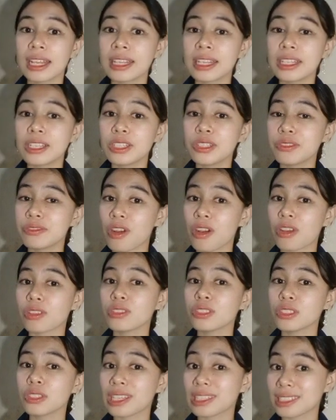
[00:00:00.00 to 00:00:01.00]
they need to
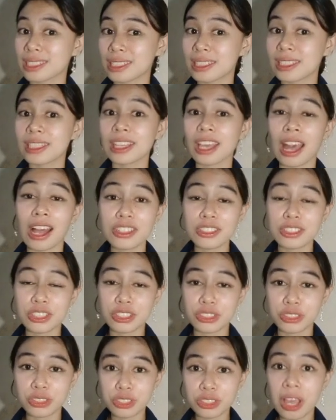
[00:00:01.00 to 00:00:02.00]
focus on assisting
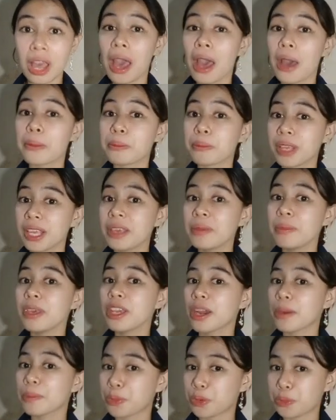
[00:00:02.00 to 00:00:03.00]
LGUs by
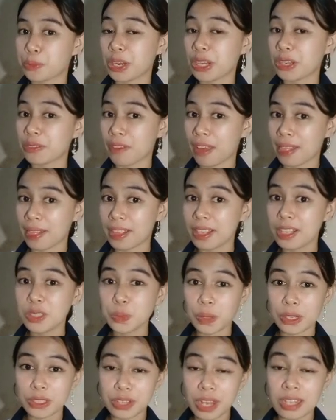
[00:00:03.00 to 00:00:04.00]
giving appropriate
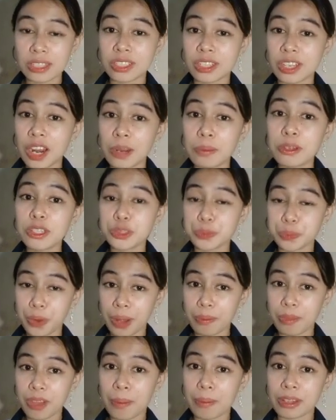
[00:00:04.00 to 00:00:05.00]
funding to address the garbage
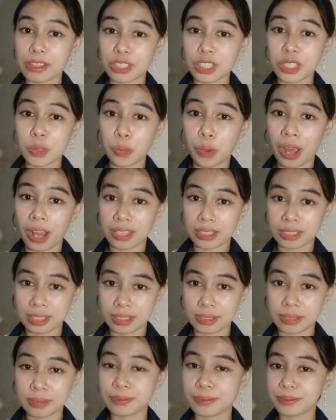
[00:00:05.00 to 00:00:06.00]
problem and their
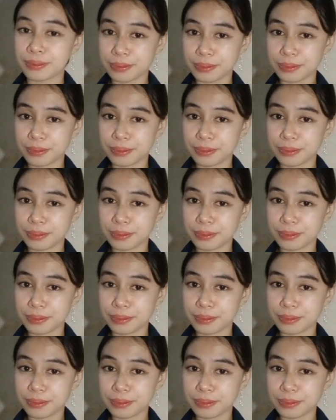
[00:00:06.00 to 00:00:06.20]
localities.